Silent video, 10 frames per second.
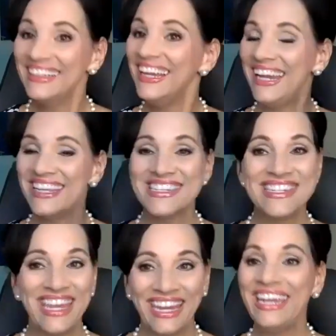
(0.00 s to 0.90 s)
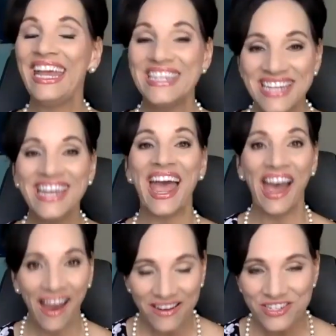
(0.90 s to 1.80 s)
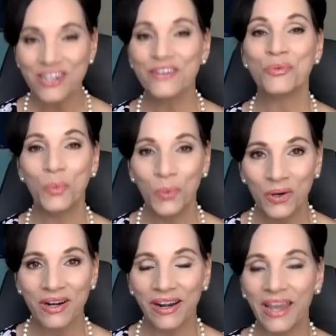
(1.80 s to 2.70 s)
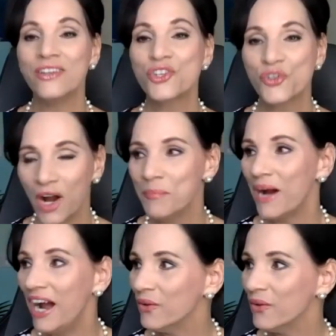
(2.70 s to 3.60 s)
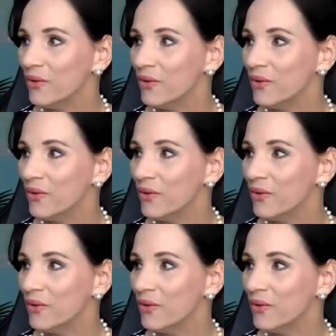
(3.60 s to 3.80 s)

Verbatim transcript: It's, it is an act of war. And Trump, I don't